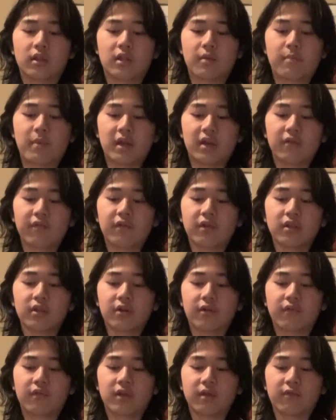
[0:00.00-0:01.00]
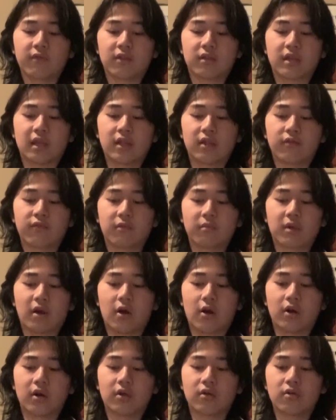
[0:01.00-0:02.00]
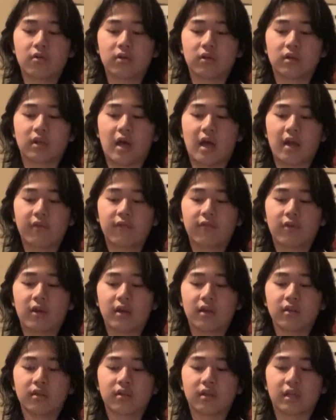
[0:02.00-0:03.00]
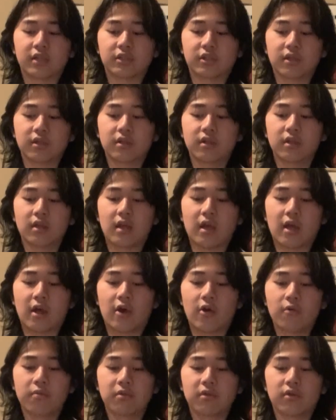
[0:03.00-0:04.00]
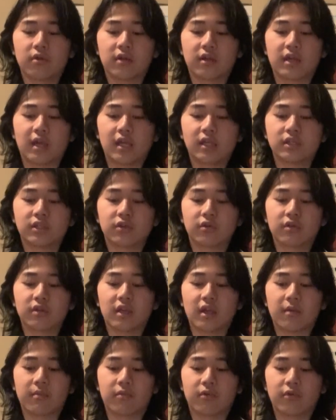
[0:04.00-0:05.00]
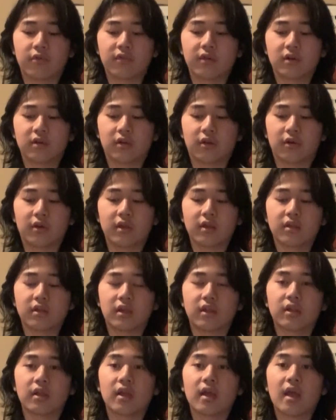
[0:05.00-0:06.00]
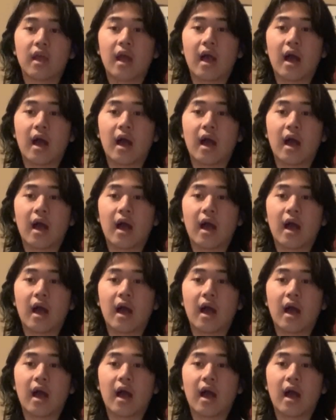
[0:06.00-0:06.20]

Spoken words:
The benefits of it states from the article live grading sessions help to engage students and improve their learning states